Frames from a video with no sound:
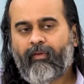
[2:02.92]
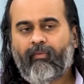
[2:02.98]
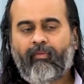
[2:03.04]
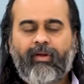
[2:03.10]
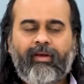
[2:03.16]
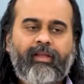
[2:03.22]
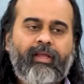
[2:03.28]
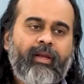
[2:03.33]

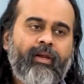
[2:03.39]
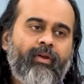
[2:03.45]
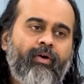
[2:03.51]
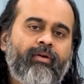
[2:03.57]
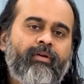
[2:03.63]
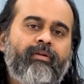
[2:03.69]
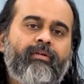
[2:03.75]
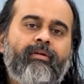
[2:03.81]
One
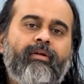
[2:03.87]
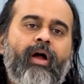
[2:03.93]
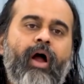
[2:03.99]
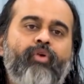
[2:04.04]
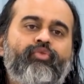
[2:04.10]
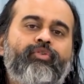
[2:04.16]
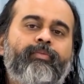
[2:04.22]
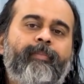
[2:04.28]
cannot
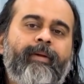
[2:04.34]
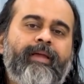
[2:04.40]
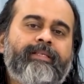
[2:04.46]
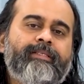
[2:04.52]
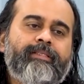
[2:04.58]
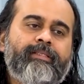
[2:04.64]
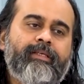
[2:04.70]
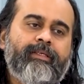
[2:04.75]

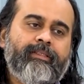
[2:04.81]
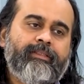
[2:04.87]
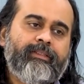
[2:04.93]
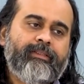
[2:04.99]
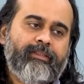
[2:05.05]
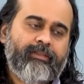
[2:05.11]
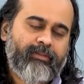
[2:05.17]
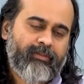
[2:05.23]
outpace the
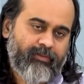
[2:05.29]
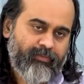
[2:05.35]
other.